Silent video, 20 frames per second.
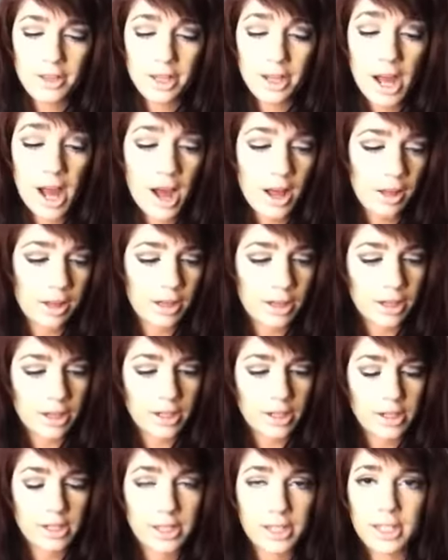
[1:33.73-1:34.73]
The
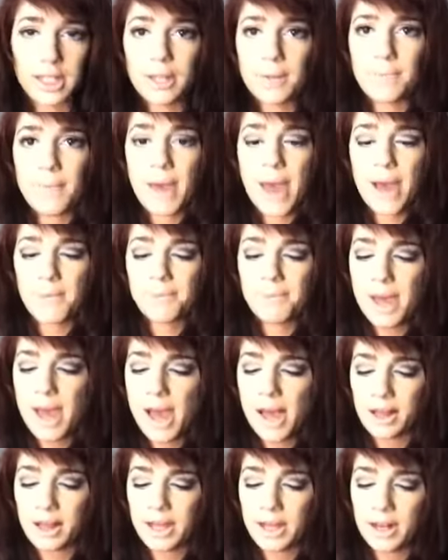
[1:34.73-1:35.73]
colors in the matte
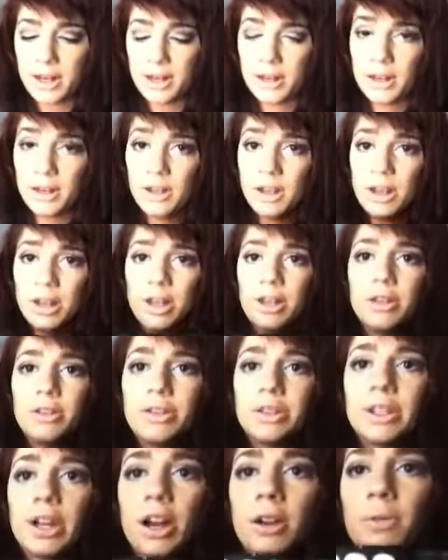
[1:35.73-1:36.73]
palette, you
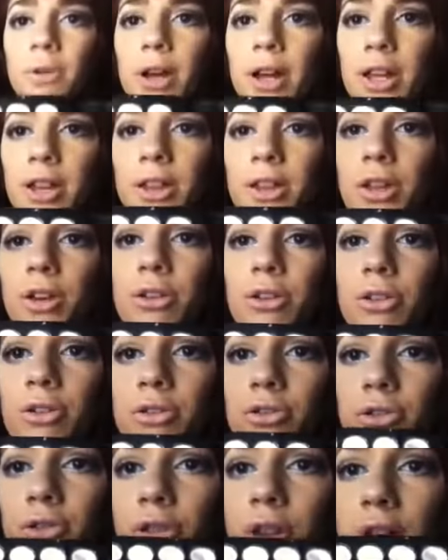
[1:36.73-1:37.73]
start with your
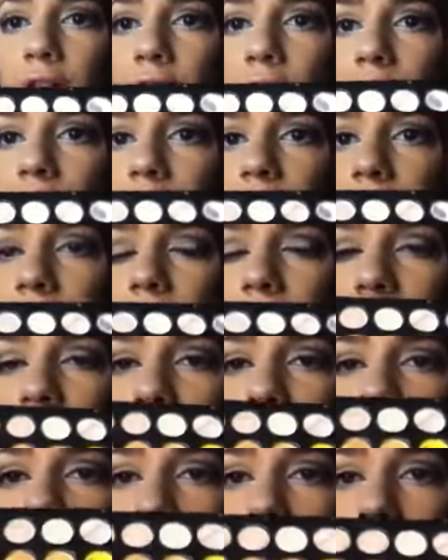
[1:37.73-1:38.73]
neutral
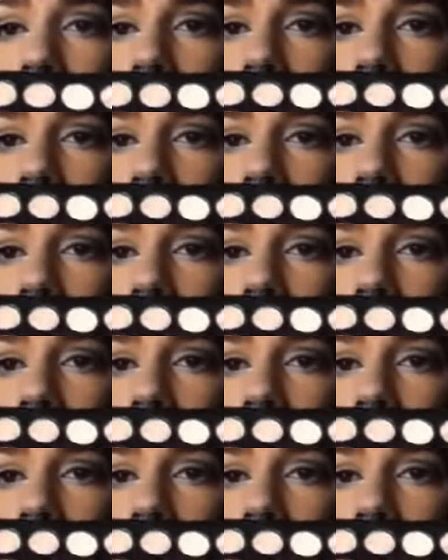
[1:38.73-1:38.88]
colors, and